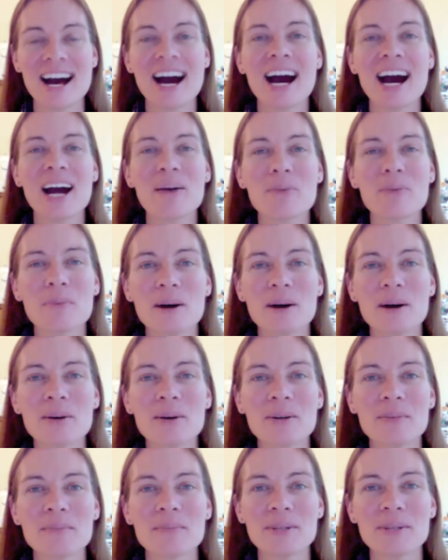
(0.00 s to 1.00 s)
I
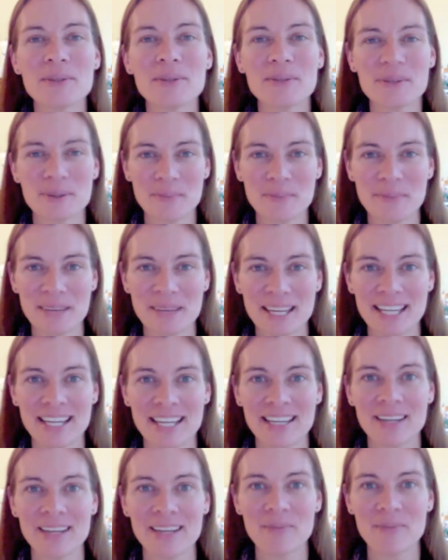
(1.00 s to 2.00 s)
welcome you to
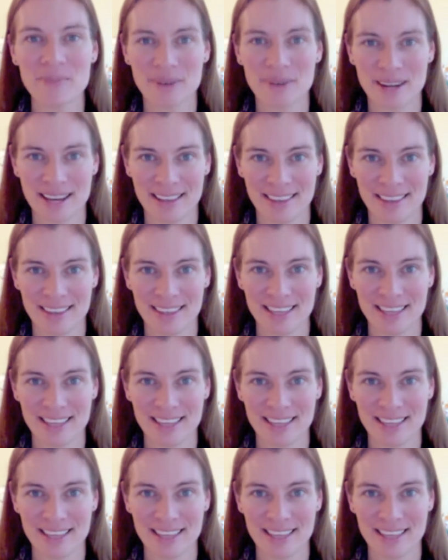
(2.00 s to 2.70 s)
Being Breath.